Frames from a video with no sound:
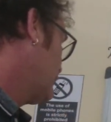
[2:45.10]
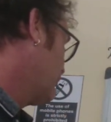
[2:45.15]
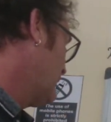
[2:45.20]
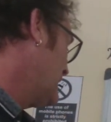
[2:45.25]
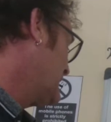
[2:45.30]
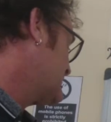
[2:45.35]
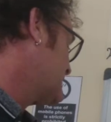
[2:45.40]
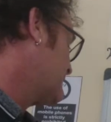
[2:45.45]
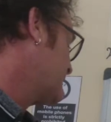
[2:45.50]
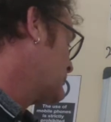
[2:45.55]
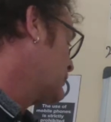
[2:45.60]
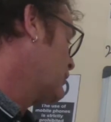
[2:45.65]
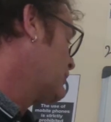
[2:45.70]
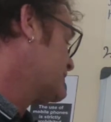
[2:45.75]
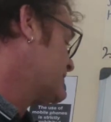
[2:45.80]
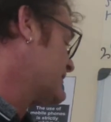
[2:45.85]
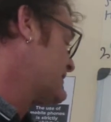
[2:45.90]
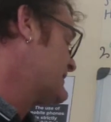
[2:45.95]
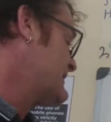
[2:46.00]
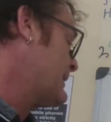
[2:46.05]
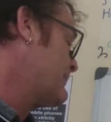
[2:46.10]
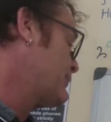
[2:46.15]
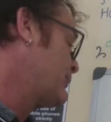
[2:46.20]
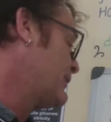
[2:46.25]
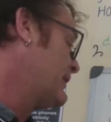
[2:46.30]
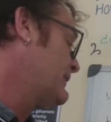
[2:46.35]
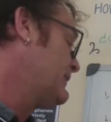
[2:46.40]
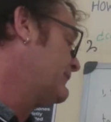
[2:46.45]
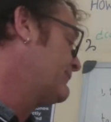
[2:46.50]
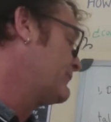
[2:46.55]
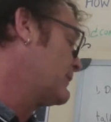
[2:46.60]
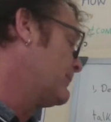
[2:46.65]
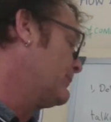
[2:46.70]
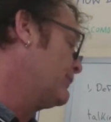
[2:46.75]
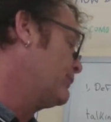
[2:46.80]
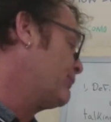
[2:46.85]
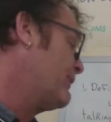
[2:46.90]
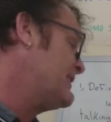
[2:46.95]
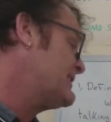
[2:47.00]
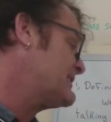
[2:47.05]
the relative clause is separated from
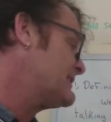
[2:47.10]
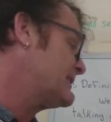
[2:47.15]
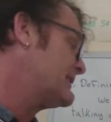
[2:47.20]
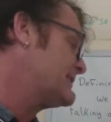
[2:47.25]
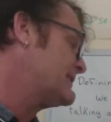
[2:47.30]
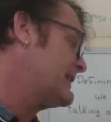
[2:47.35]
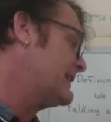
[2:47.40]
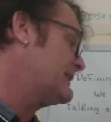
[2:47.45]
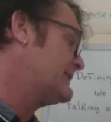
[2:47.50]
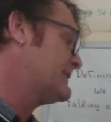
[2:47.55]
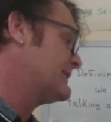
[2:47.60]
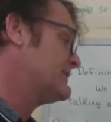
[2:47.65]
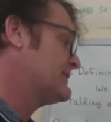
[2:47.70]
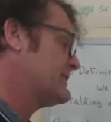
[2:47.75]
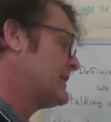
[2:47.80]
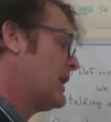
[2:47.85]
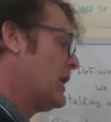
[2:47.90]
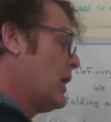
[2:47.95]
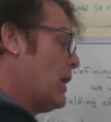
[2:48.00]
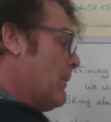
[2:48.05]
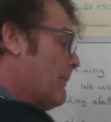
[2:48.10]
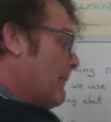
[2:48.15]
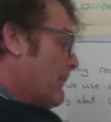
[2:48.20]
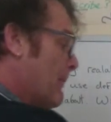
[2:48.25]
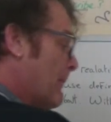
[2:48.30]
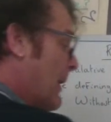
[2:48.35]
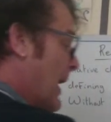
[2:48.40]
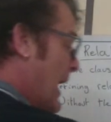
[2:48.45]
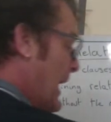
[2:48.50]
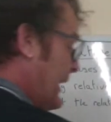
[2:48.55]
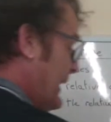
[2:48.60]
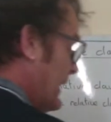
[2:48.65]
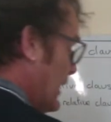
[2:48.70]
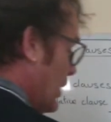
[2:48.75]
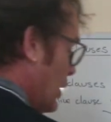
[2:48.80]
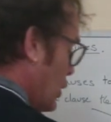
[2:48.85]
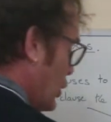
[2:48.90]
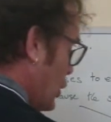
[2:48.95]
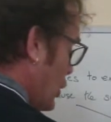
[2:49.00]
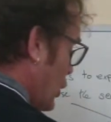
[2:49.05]
the rest of the sentence by
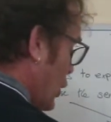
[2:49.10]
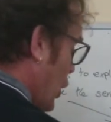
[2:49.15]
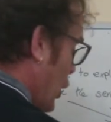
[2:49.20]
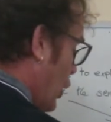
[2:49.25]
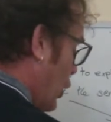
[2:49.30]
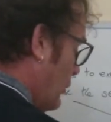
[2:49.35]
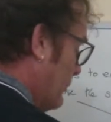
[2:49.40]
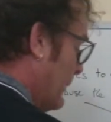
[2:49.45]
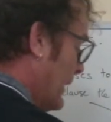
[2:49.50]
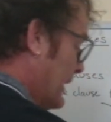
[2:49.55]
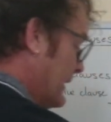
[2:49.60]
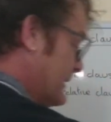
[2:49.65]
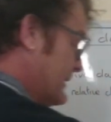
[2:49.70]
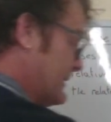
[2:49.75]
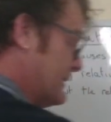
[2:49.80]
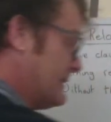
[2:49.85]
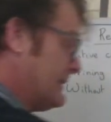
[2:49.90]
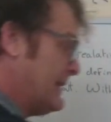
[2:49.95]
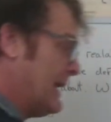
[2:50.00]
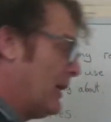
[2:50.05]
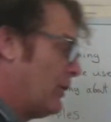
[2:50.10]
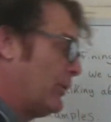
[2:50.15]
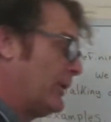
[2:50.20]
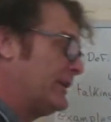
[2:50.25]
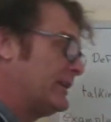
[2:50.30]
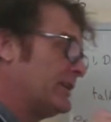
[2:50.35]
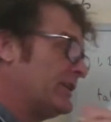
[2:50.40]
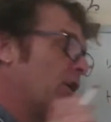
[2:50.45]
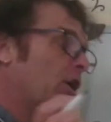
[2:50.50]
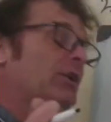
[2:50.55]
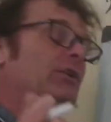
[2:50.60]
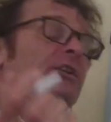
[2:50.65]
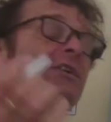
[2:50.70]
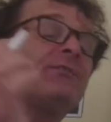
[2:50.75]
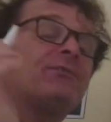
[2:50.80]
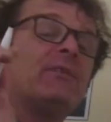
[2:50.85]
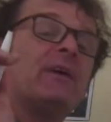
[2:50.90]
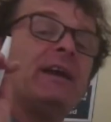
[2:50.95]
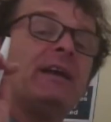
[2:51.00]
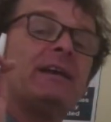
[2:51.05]
commas. Now in a
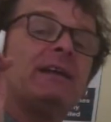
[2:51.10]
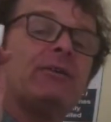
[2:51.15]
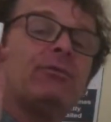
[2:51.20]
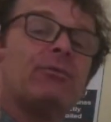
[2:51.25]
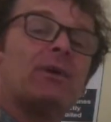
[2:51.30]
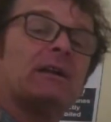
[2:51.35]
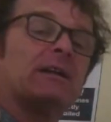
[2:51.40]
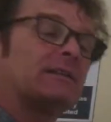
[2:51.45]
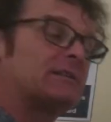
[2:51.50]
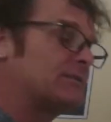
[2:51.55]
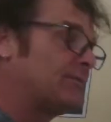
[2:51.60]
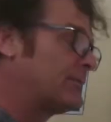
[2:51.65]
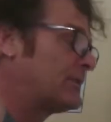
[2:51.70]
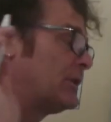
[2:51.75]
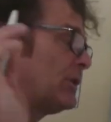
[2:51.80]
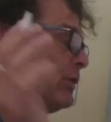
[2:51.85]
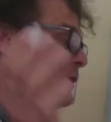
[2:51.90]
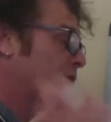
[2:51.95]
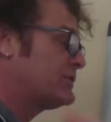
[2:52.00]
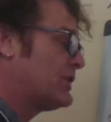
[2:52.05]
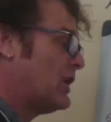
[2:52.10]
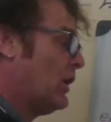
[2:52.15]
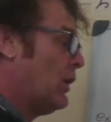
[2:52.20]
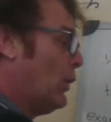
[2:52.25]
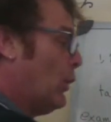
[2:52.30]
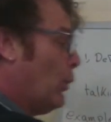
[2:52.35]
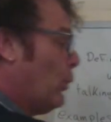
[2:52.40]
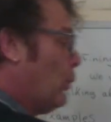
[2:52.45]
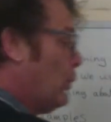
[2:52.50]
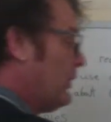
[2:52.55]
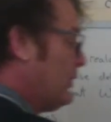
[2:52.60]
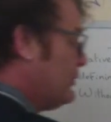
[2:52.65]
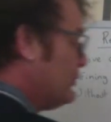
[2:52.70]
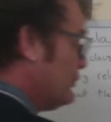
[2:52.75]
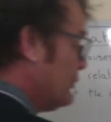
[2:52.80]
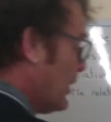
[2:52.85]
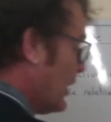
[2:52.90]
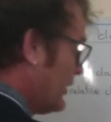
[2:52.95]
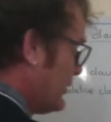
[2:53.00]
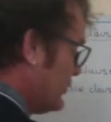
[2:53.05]
non-defining relative clause we do
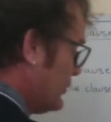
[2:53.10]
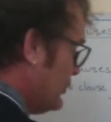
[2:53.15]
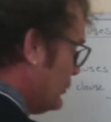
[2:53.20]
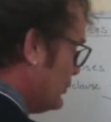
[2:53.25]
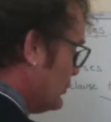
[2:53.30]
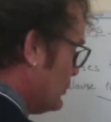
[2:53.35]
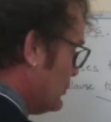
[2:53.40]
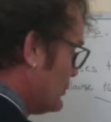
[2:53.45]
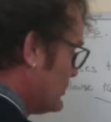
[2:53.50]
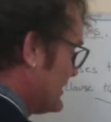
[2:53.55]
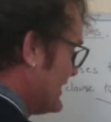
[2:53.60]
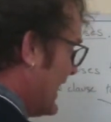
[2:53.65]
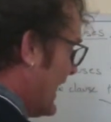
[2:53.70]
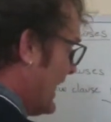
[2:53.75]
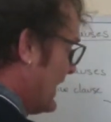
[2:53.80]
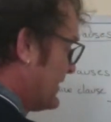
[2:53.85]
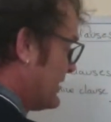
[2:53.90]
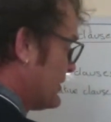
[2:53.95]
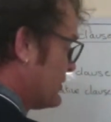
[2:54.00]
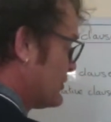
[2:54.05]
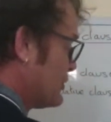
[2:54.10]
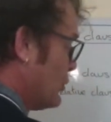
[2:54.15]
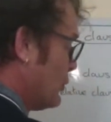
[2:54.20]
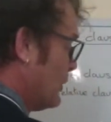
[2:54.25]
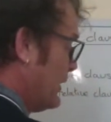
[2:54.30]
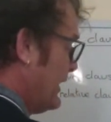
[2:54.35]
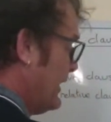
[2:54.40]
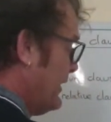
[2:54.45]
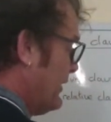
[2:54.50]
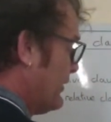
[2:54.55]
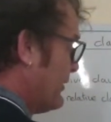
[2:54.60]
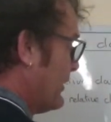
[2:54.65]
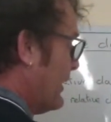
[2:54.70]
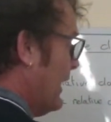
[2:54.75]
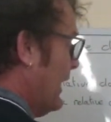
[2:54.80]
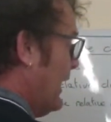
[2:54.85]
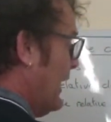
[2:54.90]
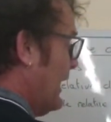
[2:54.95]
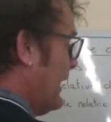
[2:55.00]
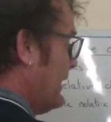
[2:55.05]
not use that. So here
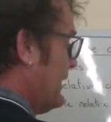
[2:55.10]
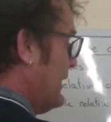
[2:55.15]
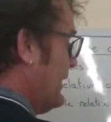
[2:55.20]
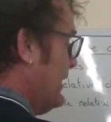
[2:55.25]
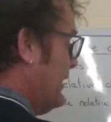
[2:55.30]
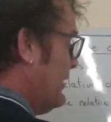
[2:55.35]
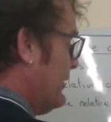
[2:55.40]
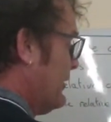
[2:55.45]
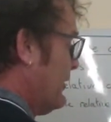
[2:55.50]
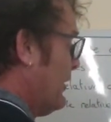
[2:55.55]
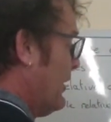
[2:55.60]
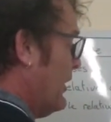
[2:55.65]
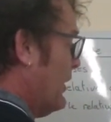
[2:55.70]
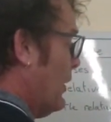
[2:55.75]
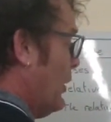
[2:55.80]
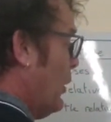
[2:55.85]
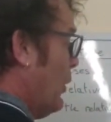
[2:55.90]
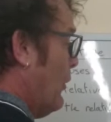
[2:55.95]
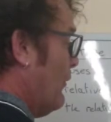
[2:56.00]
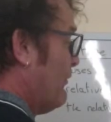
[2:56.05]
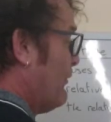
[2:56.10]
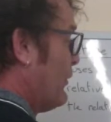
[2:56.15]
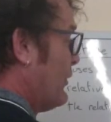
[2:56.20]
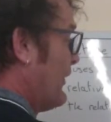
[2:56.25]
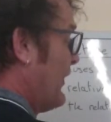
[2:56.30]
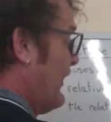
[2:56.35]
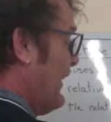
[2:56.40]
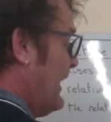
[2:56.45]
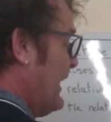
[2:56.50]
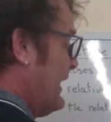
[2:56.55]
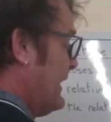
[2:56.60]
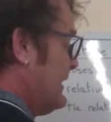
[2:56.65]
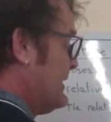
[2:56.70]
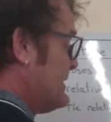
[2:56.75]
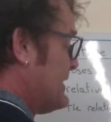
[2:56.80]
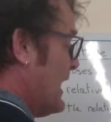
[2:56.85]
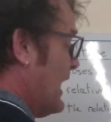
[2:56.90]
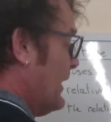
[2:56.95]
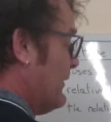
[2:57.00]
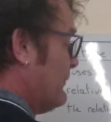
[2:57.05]
and here for things
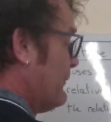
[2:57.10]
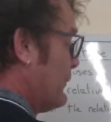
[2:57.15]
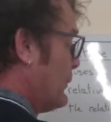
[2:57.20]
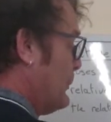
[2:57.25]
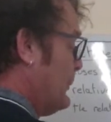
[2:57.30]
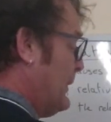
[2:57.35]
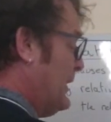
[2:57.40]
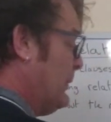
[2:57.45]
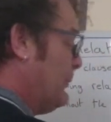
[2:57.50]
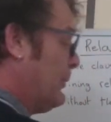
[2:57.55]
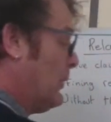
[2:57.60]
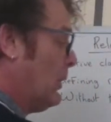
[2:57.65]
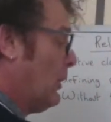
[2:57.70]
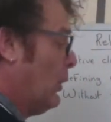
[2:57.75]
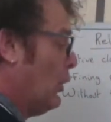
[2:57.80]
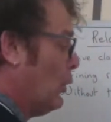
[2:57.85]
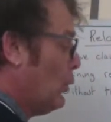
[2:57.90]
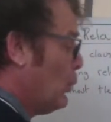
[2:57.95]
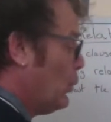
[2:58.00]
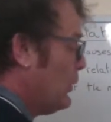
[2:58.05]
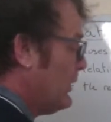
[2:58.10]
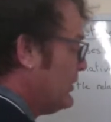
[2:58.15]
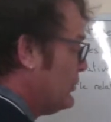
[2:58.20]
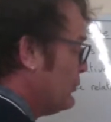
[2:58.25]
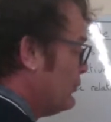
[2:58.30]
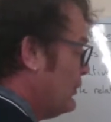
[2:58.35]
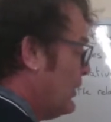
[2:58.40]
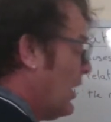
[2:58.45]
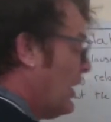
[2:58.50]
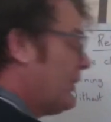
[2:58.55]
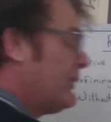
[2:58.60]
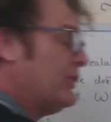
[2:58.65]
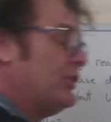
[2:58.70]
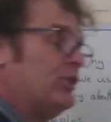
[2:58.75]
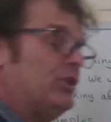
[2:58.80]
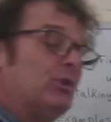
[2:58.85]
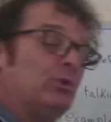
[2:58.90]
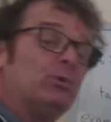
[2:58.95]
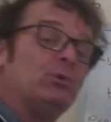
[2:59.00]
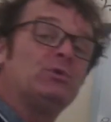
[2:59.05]
and for people we do
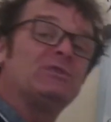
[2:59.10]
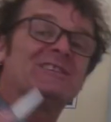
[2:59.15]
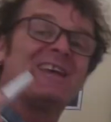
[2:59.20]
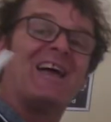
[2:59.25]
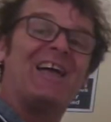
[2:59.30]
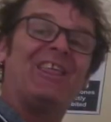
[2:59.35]
not use